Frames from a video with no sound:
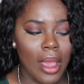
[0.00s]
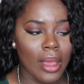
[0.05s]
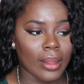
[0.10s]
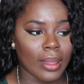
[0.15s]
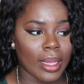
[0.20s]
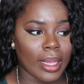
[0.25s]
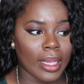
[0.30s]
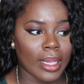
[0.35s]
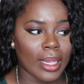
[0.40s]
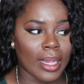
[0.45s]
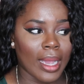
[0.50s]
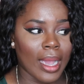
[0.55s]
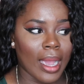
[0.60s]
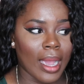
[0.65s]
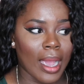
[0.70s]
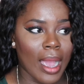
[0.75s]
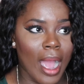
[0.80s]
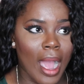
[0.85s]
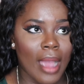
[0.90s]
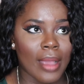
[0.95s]
Like
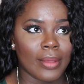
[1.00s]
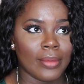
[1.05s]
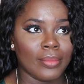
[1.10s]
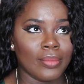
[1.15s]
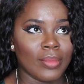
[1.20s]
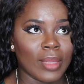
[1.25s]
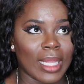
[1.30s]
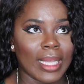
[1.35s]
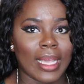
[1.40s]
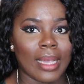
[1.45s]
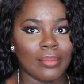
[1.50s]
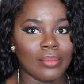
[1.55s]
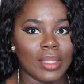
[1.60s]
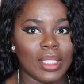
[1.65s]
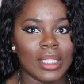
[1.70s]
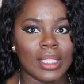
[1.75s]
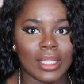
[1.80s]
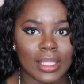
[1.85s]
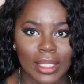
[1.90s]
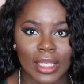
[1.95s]
I'm
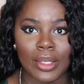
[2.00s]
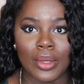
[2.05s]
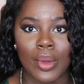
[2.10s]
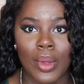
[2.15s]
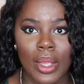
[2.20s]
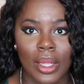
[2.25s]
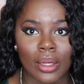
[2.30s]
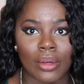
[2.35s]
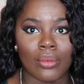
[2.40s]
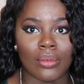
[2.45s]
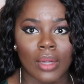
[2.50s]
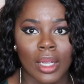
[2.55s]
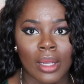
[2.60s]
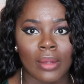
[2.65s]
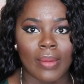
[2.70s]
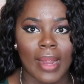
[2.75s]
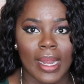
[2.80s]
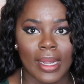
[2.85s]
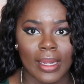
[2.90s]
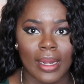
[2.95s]
still in a
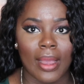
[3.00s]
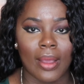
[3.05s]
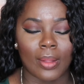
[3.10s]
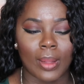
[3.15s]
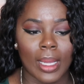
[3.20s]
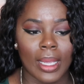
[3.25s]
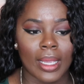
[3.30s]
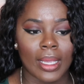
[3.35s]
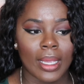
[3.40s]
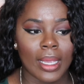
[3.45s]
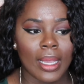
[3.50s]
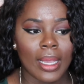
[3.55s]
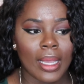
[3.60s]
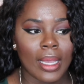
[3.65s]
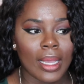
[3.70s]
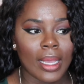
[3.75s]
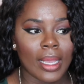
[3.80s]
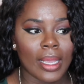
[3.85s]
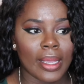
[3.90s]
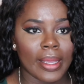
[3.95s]
rut right now. Like
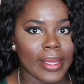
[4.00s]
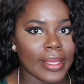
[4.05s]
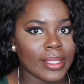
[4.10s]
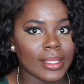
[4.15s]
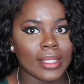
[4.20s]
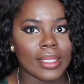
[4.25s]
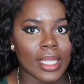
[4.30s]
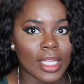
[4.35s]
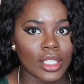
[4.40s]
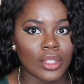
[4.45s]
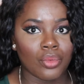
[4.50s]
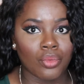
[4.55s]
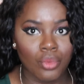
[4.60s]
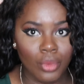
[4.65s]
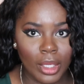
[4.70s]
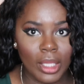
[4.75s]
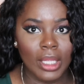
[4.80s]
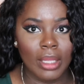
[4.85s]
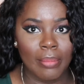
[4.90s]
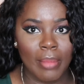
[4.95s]
it's
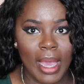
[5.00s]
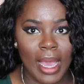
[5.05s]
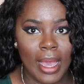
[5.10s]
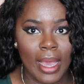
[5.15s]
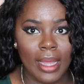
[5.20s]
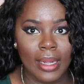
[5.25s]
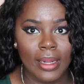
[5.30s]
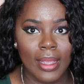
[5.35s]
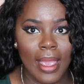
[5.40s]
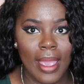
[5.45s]
really bad.